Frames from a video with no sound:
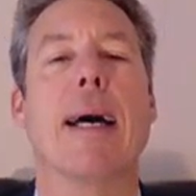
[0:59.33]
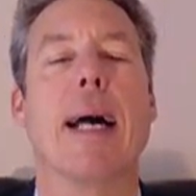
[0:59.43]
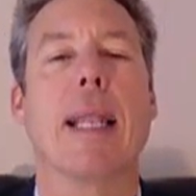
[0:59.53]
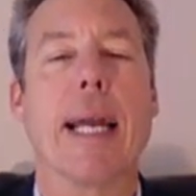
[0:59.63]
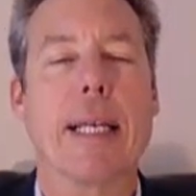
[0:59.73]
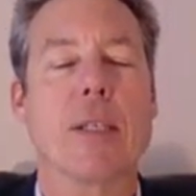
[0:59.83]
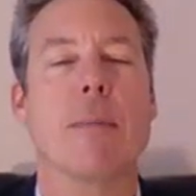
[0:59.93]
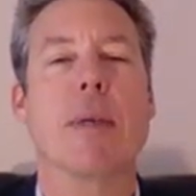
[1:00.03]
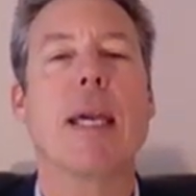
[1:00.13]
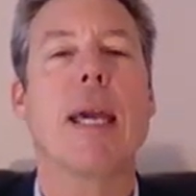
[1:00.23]
Uh,
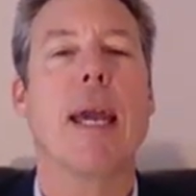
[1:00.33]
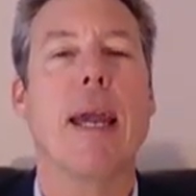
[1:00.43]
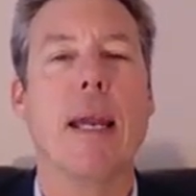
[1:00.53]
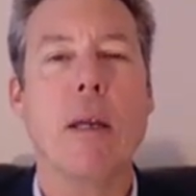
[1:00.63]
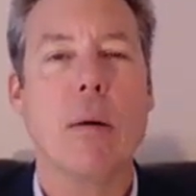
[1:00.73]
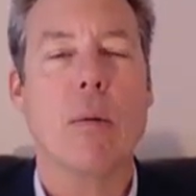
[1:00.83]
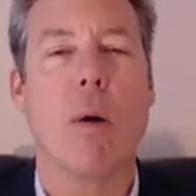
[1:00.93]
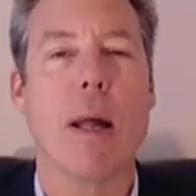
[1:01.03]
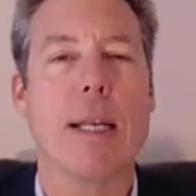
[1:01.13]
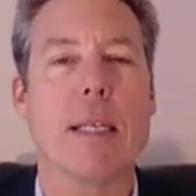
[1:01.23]
like some
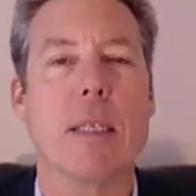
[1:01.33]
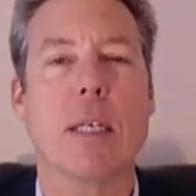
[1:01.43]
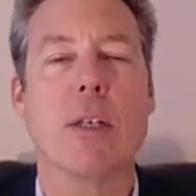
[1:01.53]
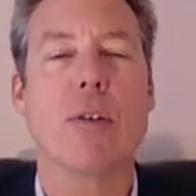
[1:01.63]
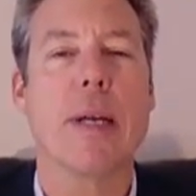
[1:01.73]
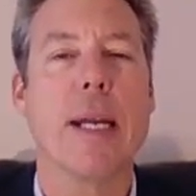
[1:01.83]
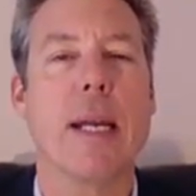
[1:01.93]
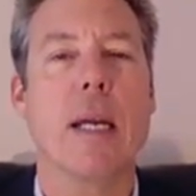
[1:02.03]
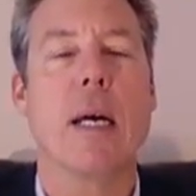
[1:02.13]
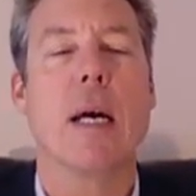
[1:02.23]
king wanting to
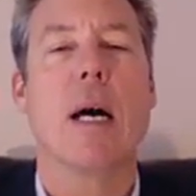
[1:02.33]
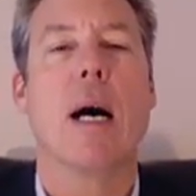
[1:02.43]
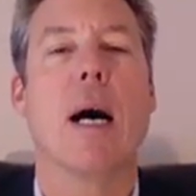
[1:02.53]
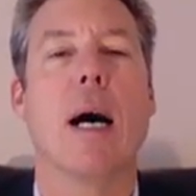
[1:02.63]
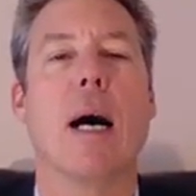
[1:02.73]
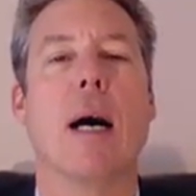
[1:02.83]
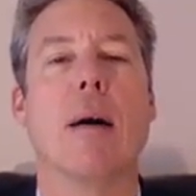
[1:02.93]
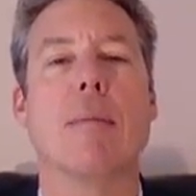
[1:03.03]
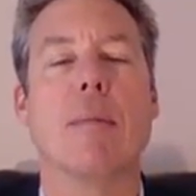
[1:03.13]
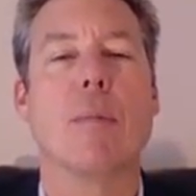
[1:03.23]
decree
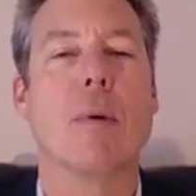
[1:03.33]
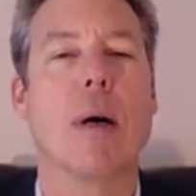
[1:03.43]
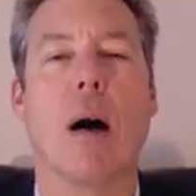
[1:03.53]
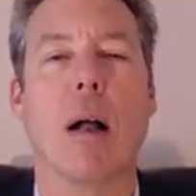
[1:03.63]
uh,